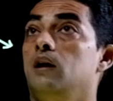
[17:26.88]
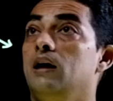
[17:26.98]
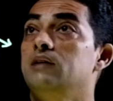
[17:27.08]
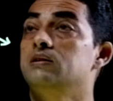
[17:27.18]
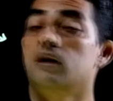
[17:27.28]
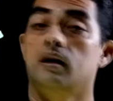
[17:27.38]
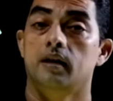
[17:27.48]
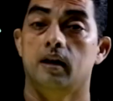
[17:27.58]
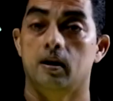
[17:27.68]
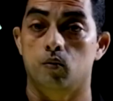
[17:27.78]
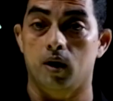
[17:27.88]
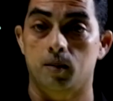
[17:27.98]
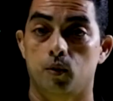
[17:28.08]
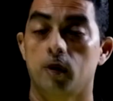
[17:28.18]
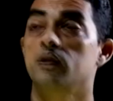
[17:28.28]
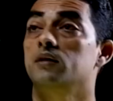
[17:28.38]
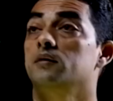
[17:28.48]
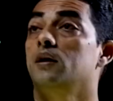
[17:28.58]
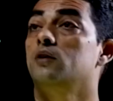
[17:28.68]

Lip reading: the lines are cutting at one point,